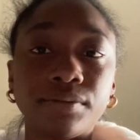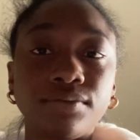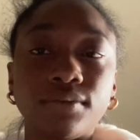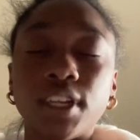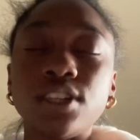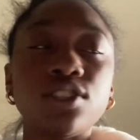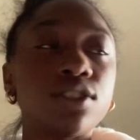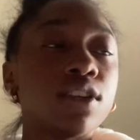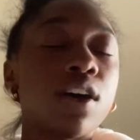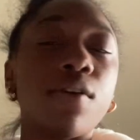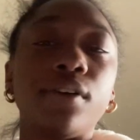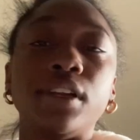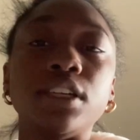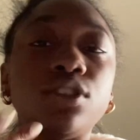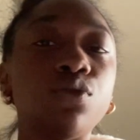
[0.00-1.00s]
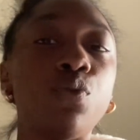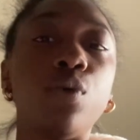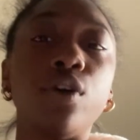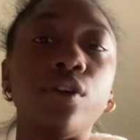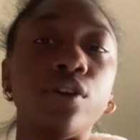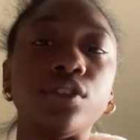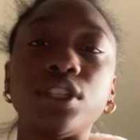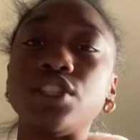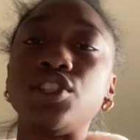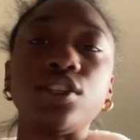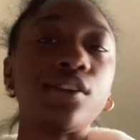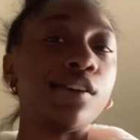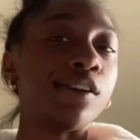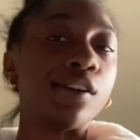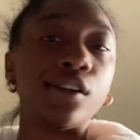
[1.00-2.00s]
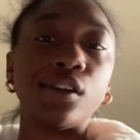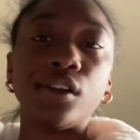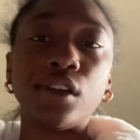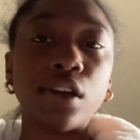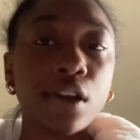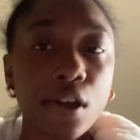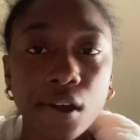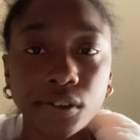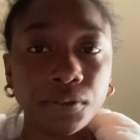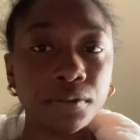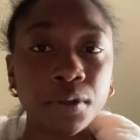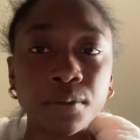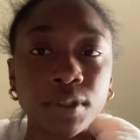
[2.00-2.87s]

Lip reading: They're just talking. That's your words. That's your You feel what I'm